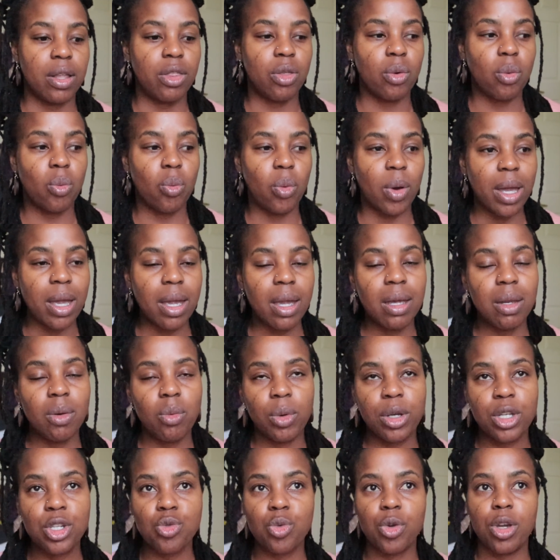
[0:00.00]
The way in
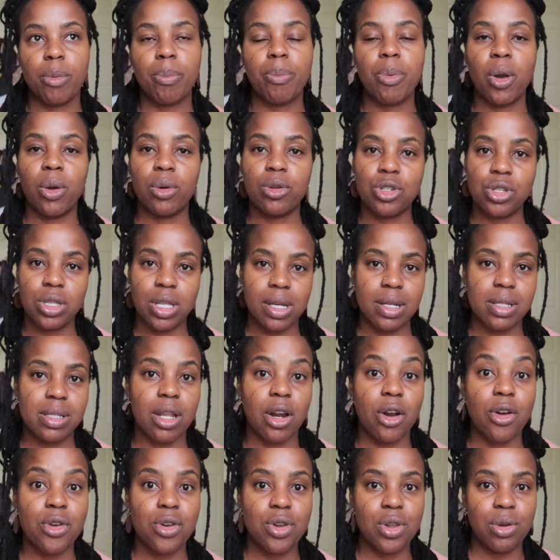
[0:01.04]
which we approach things
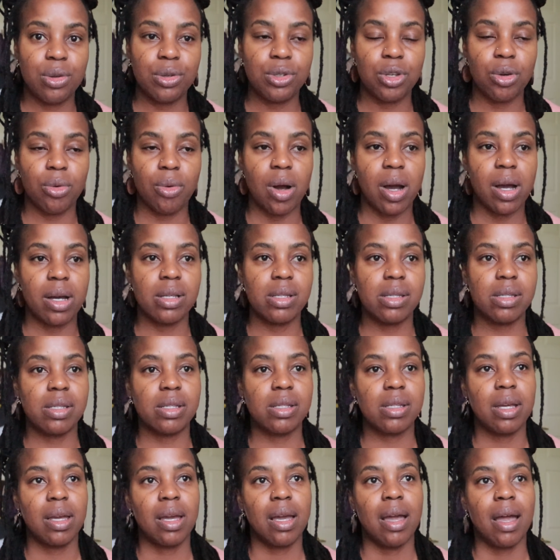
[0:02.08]
that are new to
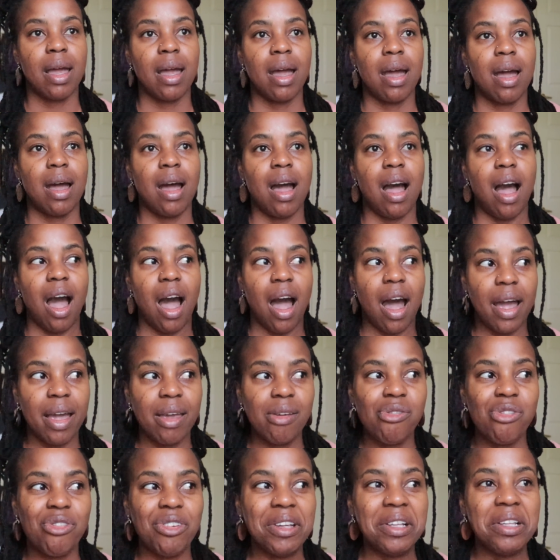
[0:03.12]
us,
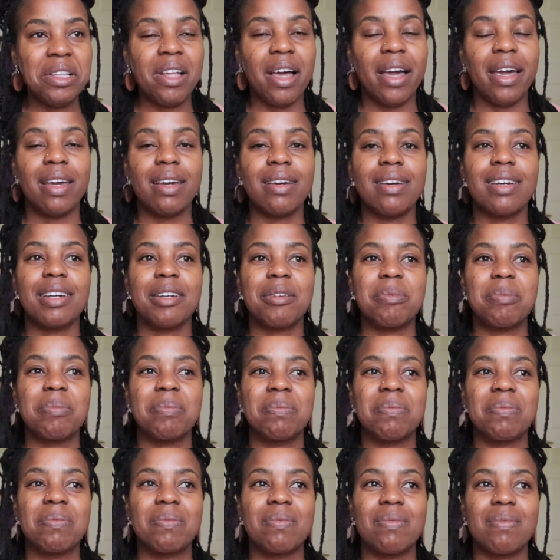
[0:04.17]
I feel like
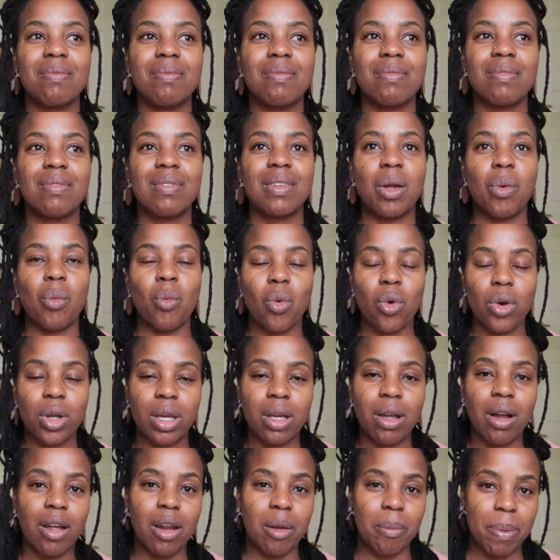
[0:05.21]

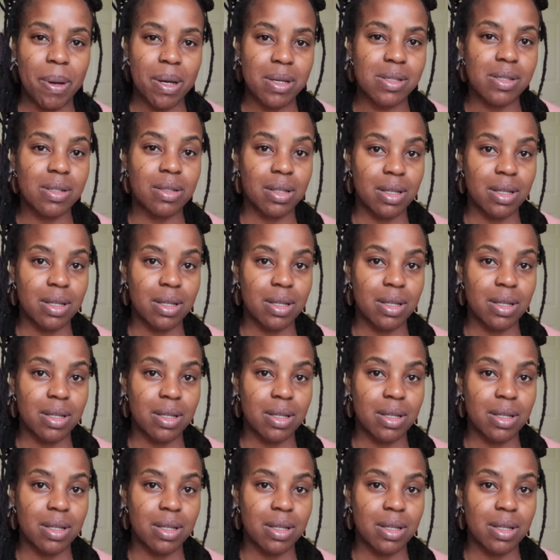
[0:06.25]
working on a puzzle